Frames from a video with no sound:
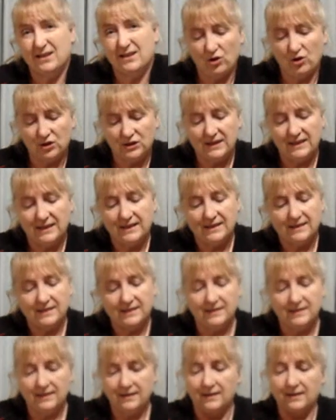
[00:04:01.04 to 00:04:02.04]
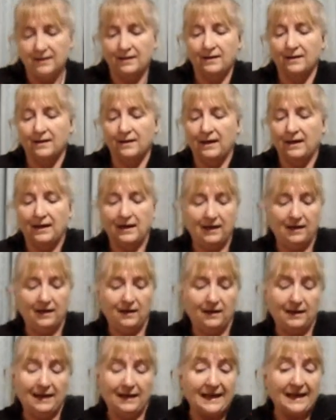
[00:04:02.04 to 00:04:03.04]
Scotties,
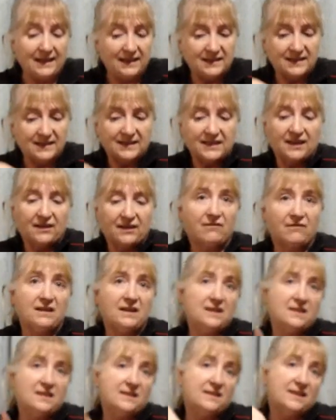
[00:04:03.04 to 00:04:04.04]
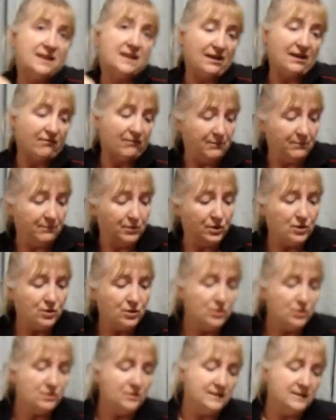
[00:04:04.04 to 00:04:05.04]
uh, Lakeland Terriers, Kerry
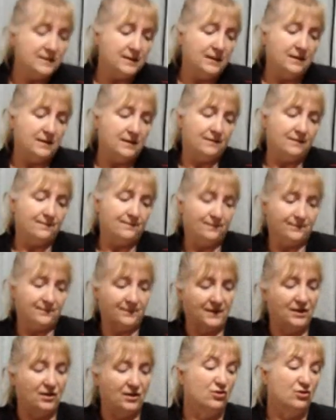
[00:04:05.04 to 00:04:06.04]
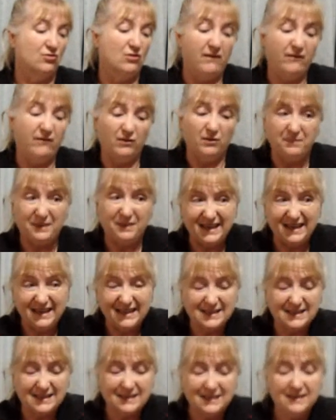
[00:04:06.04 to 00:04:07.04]
Blues. You could try for a
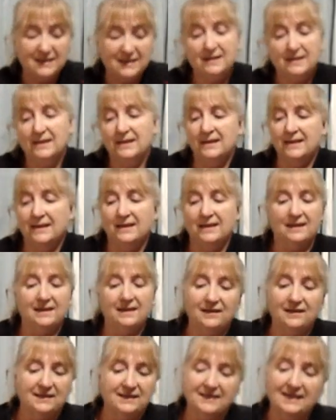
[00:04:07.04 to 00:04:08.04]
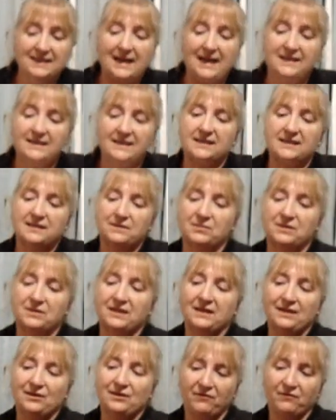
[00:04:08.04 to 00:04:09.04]
Bedlington. Their stance isn't
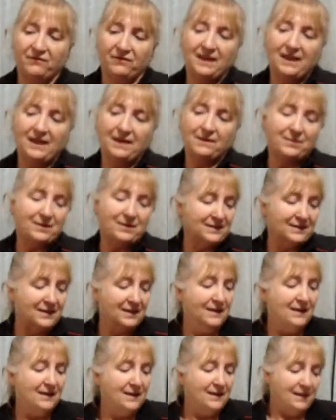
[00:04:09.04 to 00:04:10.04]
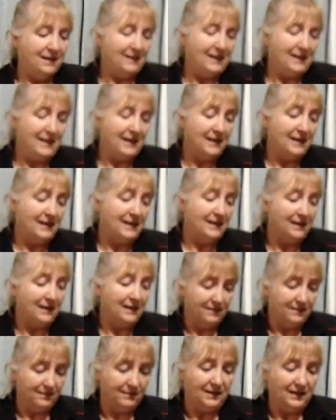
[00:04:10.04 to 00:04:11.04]
particularly good for that, but they,
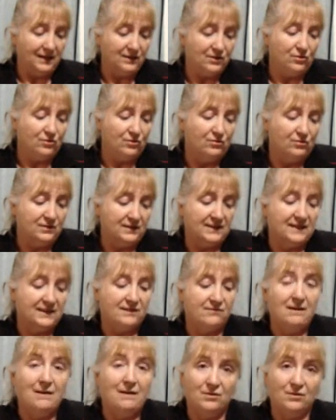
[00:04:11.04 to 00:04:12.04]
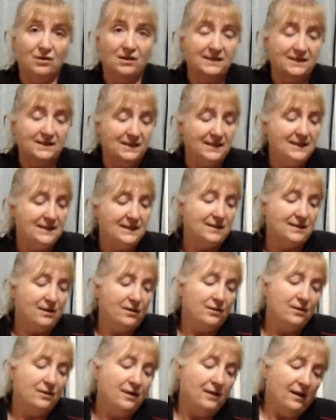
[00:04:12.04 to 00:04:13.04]
they do scissor up nicely. So
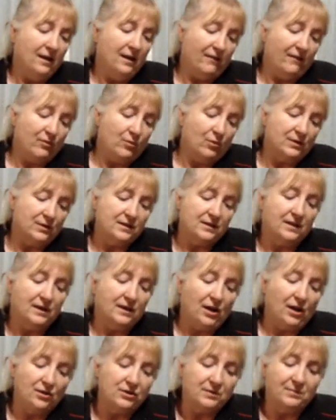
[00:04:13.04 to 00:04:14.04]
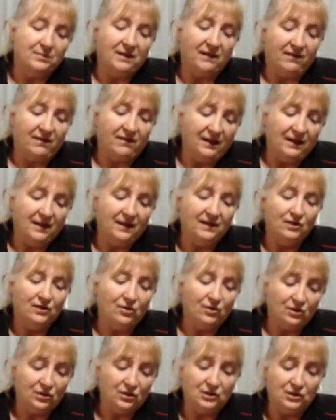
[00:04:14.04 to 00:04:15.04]
if you wanted the coat a bit thinner,
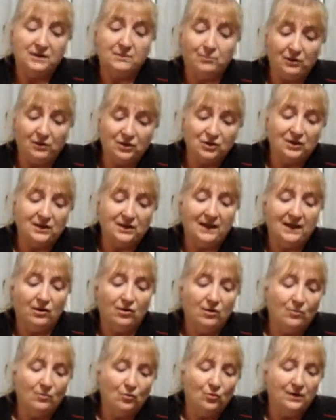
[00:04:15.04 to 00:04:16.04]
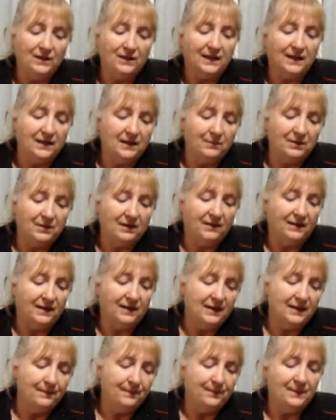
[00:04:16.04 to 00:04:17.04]
you could just brush it out a lot more and get it a bit
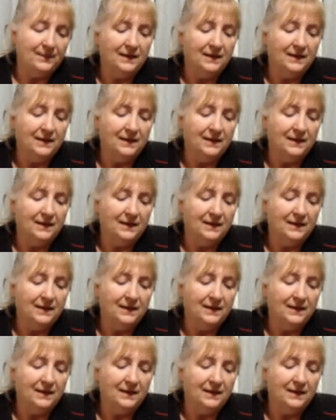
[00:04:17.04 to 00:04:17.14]
thinner.